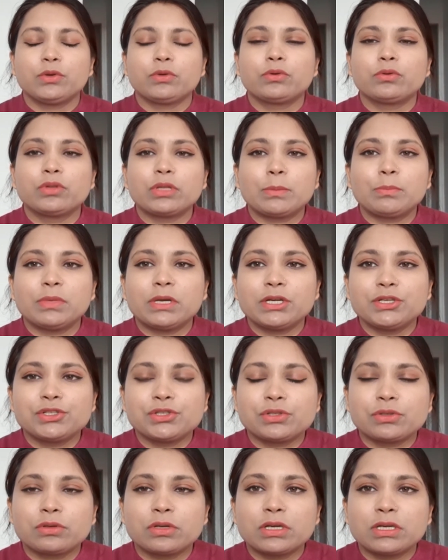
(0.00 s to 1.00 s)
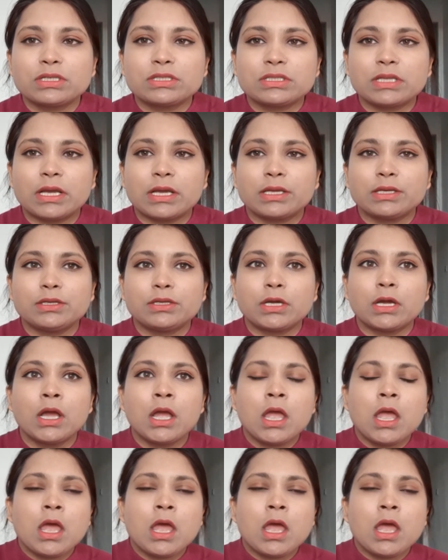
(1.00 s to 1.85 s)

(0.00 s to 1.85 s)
you do the blood sugars, and